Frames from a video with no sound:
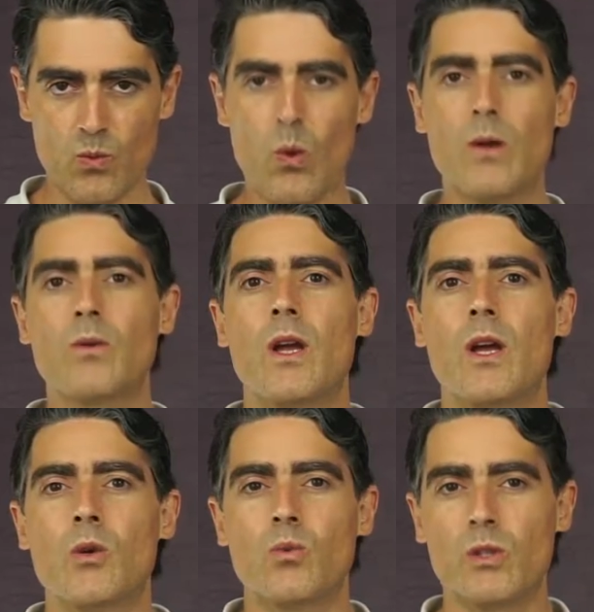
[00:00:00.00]
one
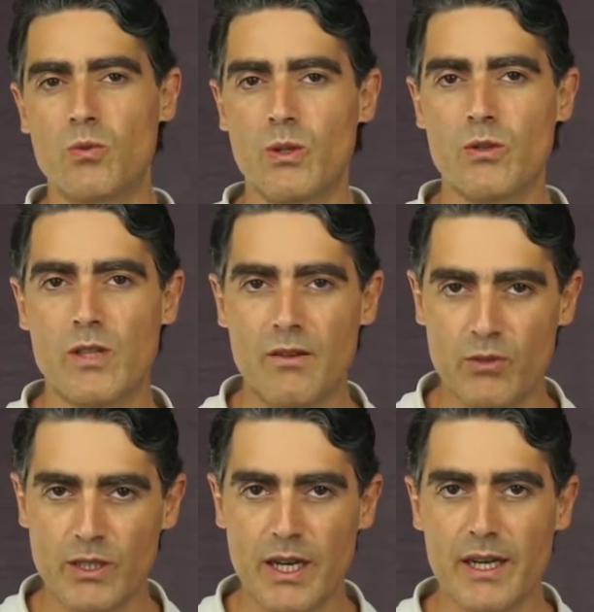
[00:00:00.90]
which we use
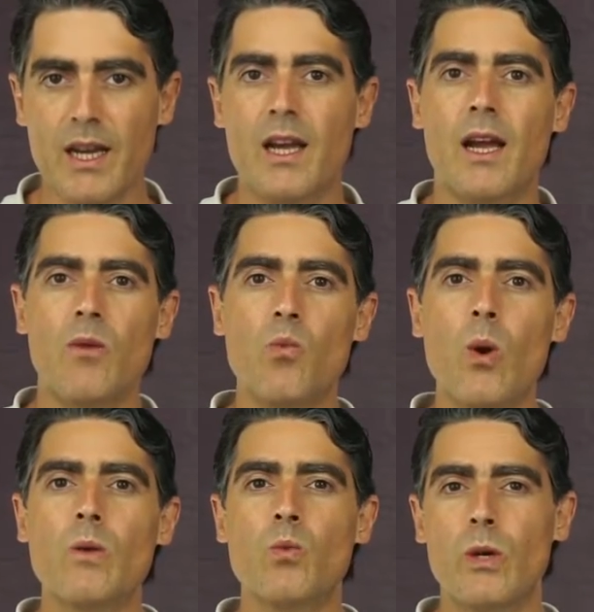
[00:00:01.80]
every day,
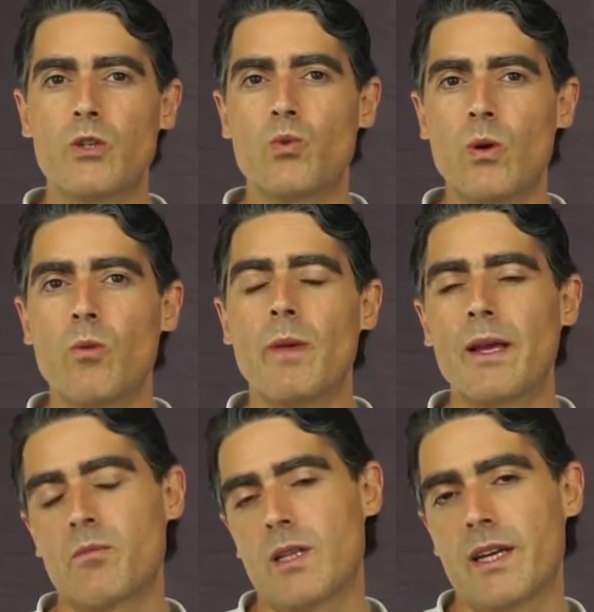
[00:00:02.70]
and one which will
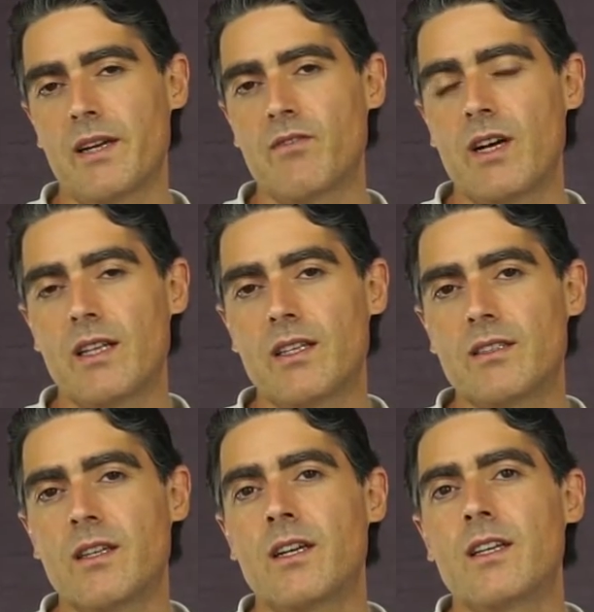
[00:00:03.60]
make playing
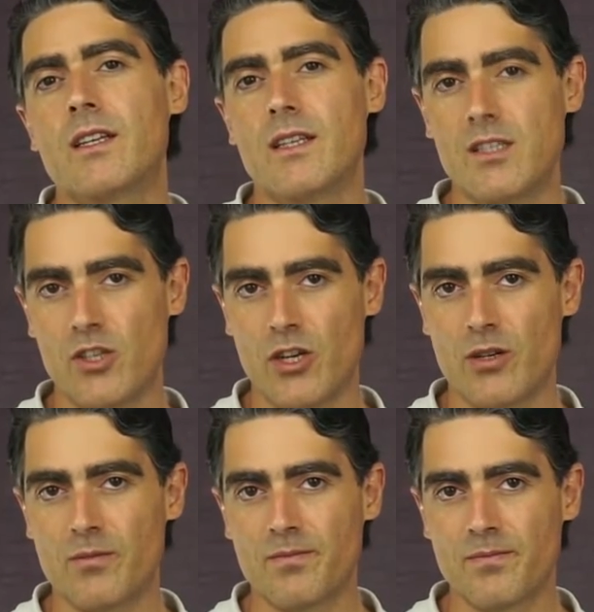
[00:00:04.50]
violin
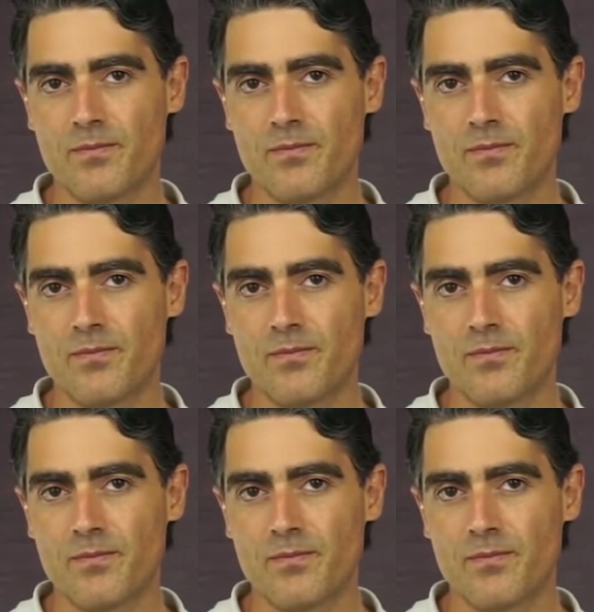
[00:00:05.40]
easier.